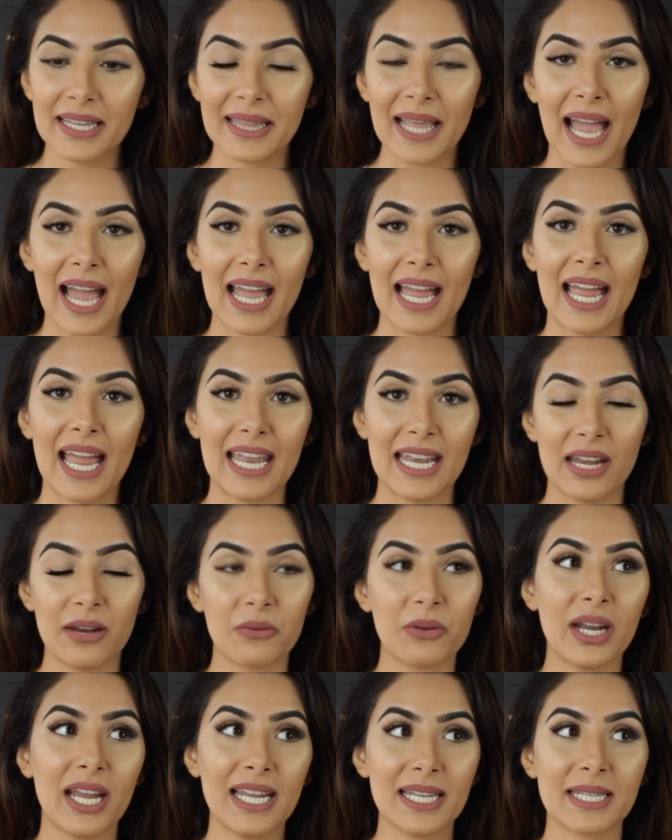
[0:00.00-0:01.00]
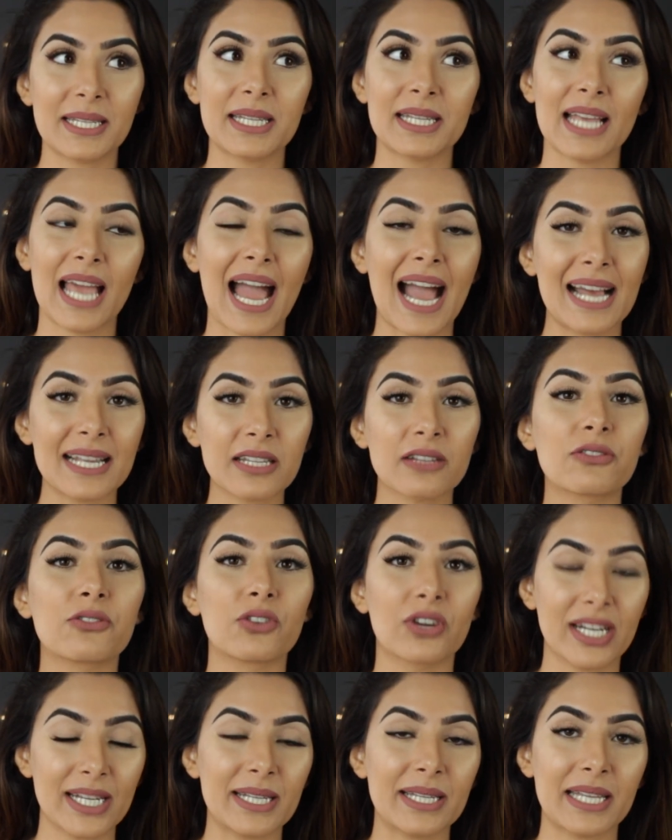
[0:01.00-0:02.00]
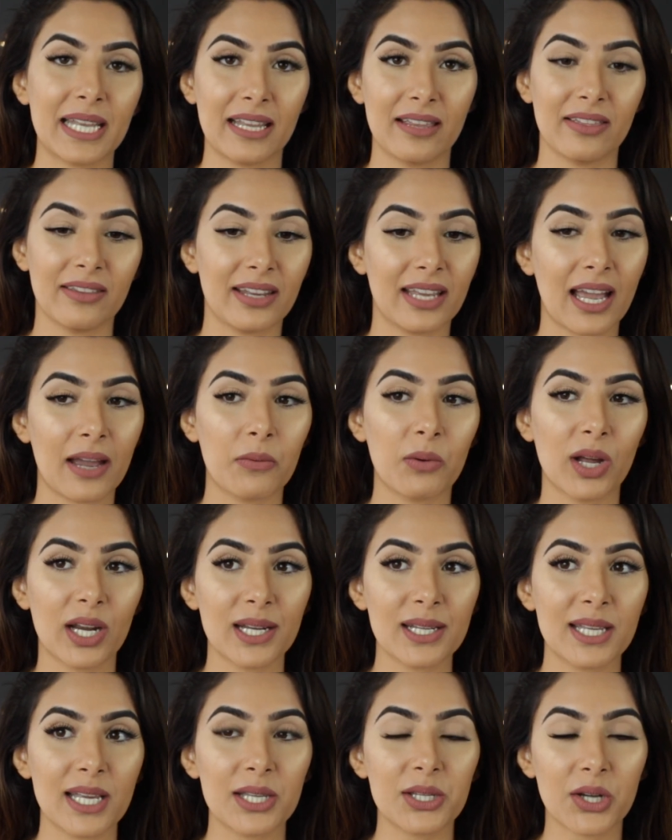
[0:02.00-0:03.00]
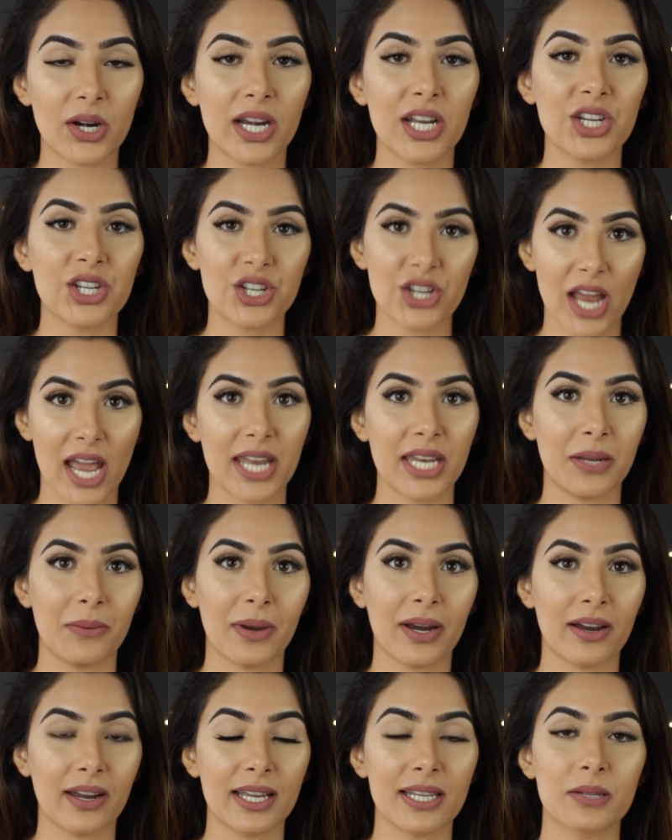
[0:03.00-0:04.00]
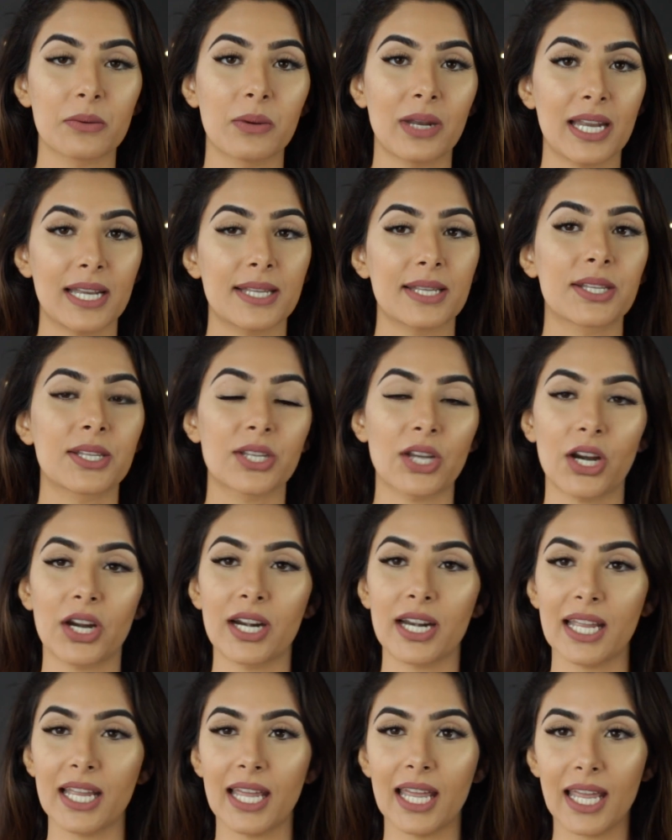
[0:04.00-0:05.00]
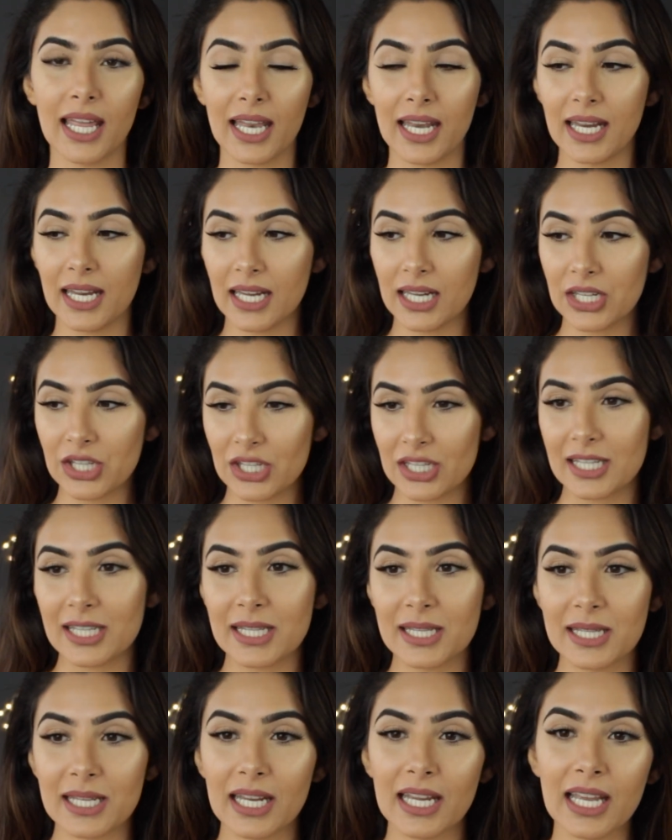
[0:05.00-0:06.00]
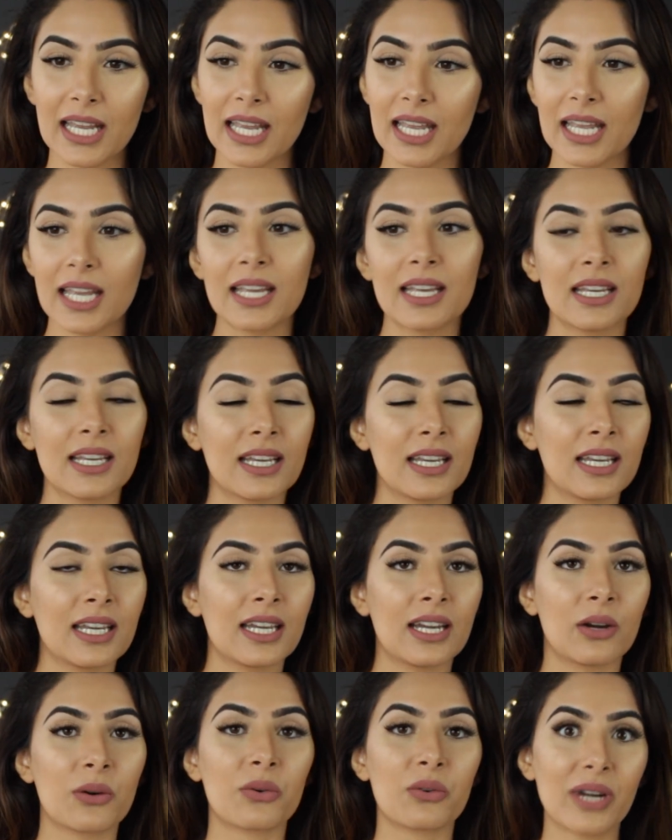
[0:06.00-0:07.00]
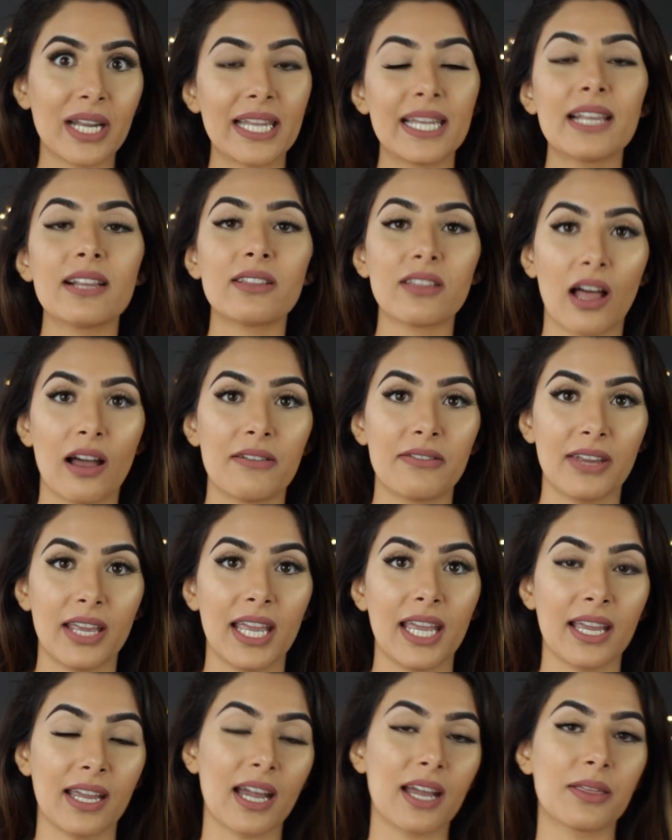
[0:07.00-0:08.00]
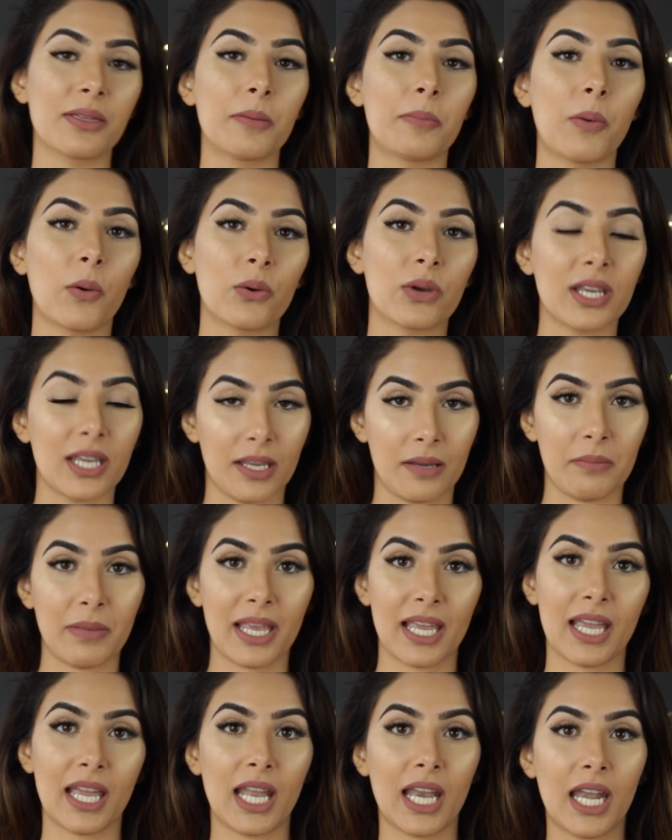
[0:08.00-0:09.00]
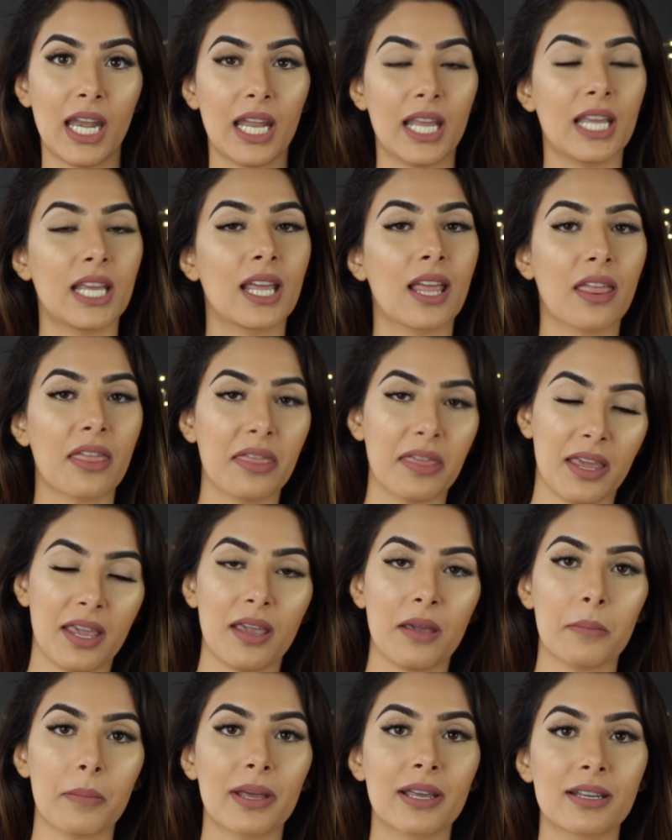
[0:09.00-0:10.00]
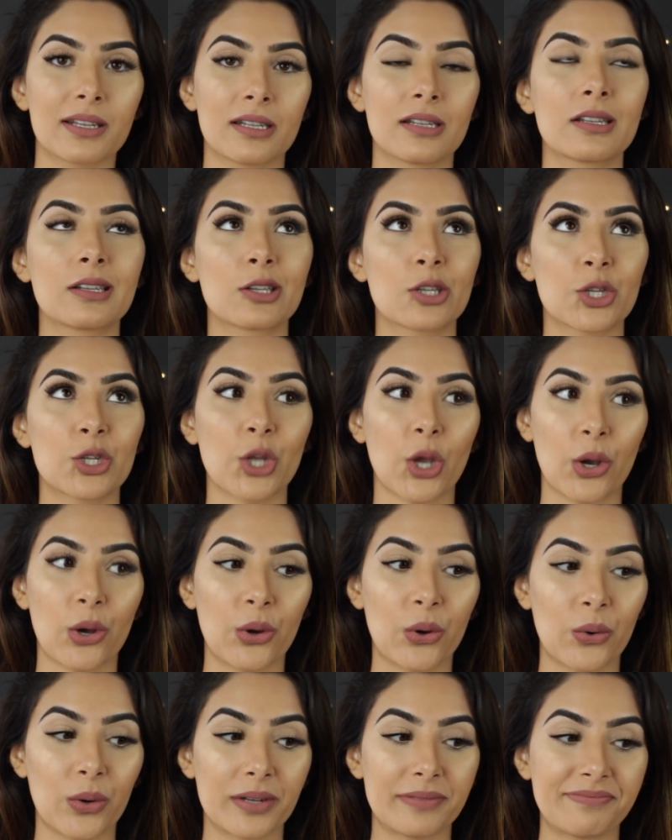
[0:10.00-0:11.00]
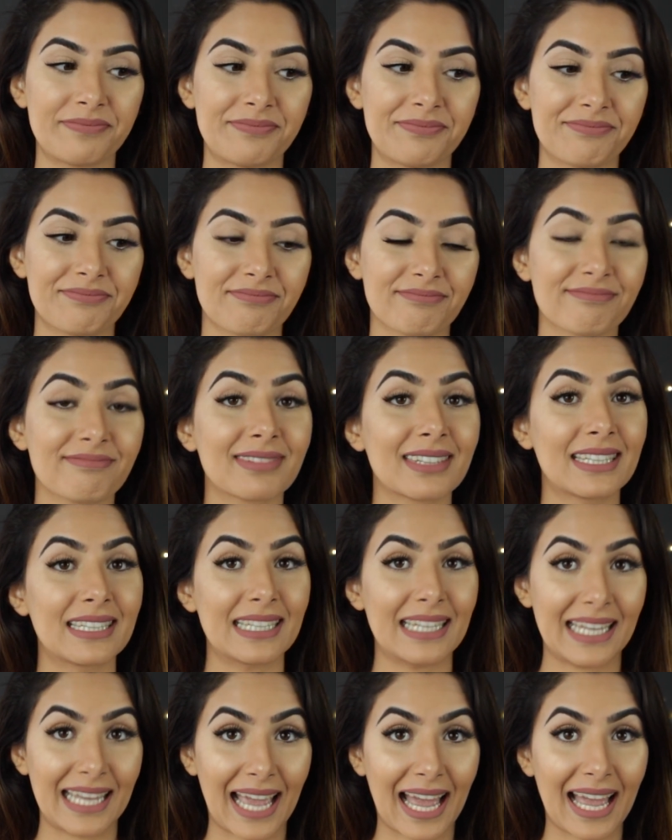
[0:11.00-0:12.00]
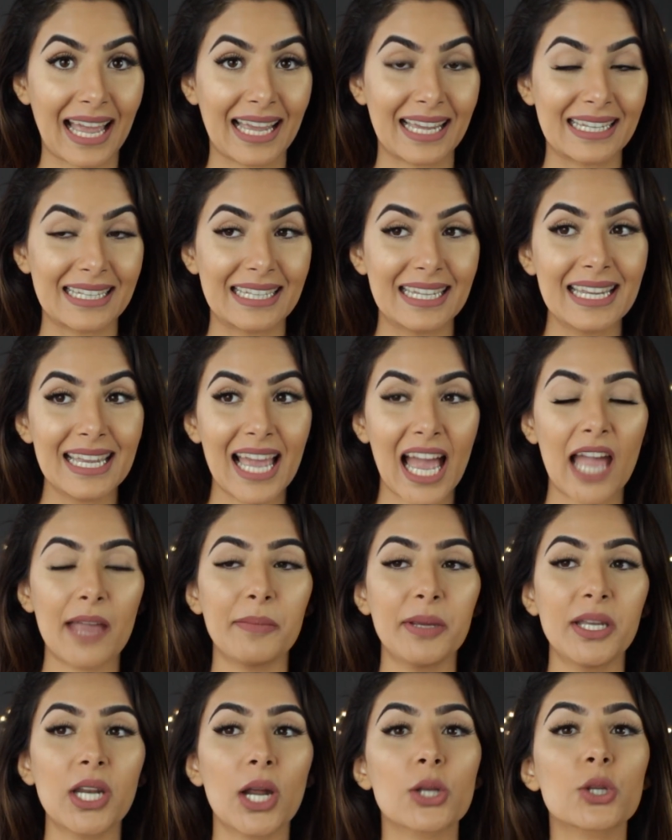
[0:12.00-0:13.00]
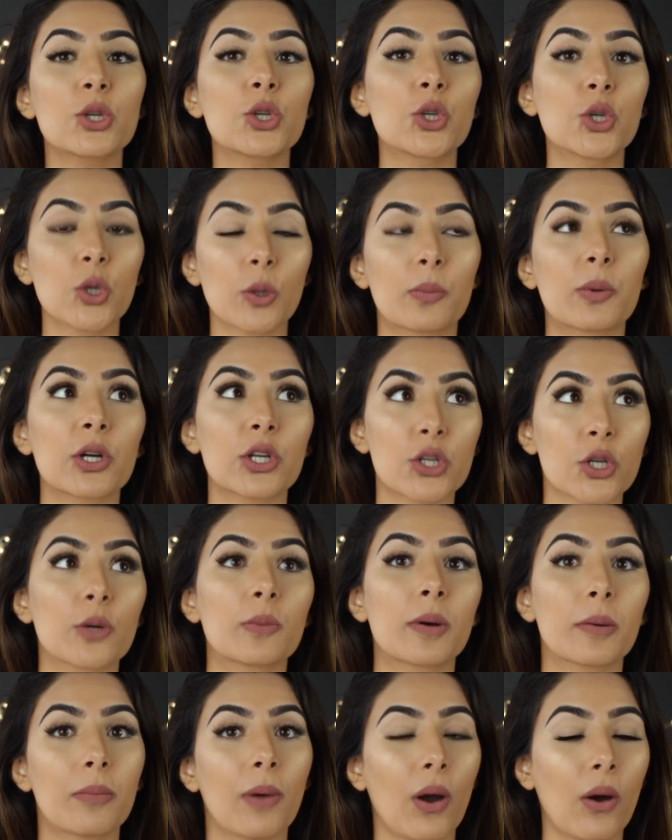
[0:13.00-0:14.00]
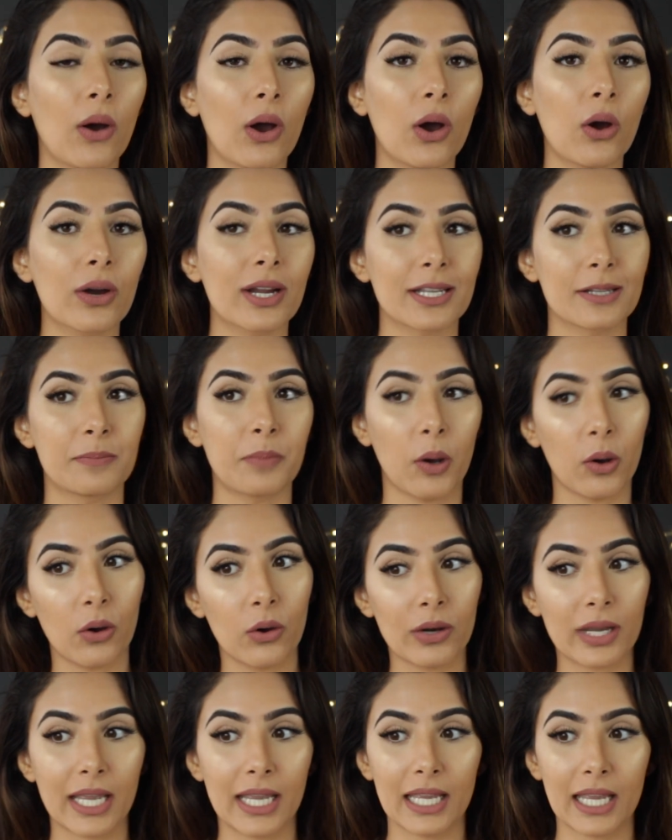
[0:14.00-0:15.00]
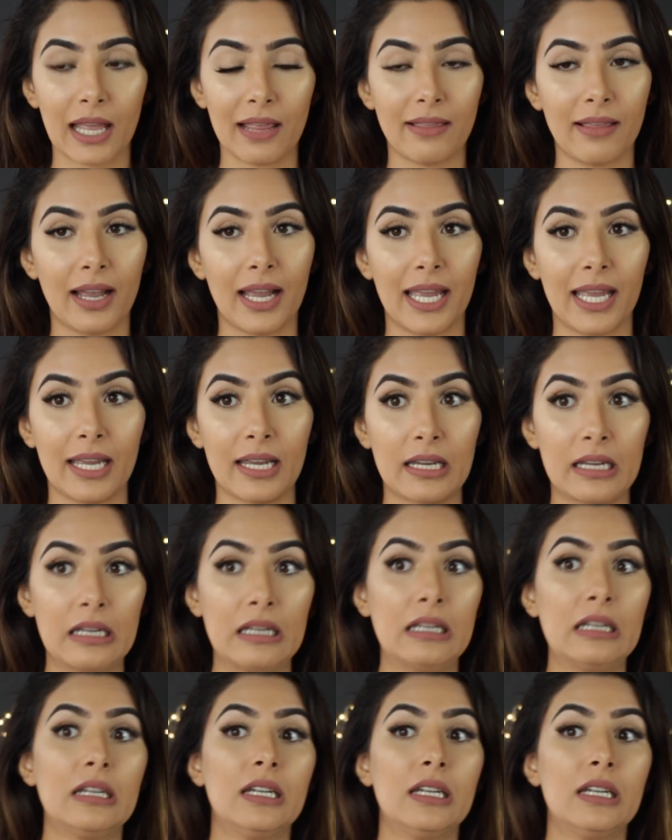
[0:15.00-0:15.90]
that, and it's as of recently, I want to say starting January is when I started just really loving the bohemian theme. So yeah, I mean, not super boho, because boho can get like